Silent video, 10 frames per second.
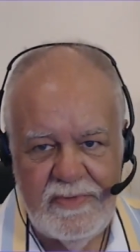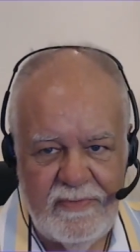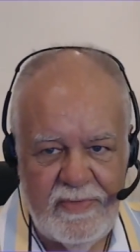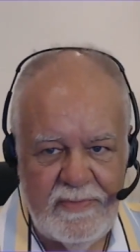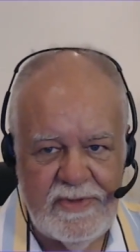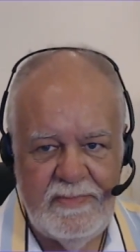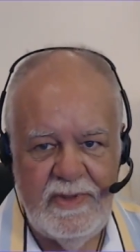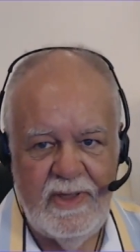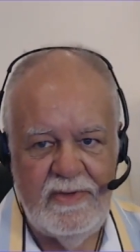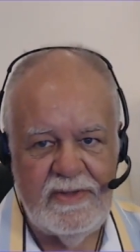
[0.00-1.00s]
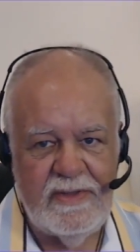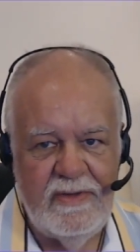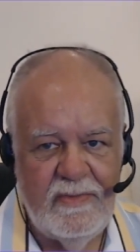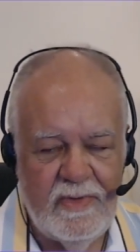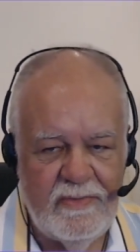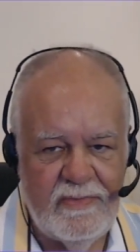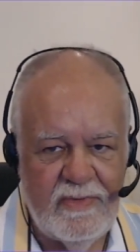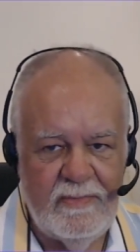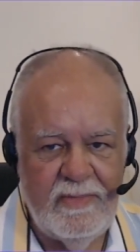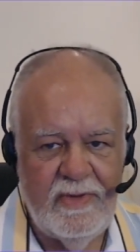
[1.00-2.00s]
one from Spinoza, one
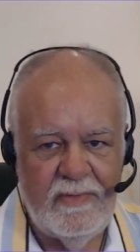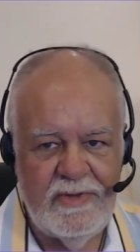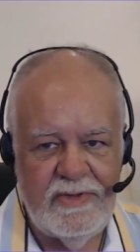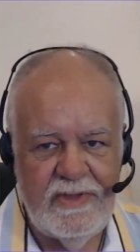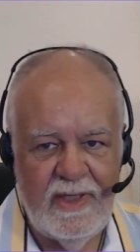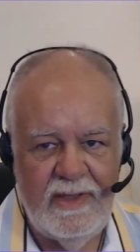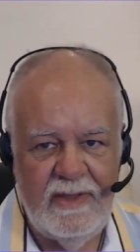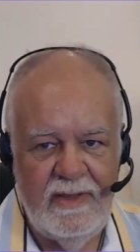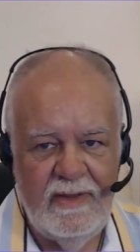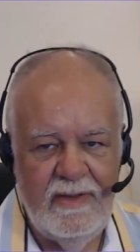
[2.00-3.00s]
from Thomas Schelling,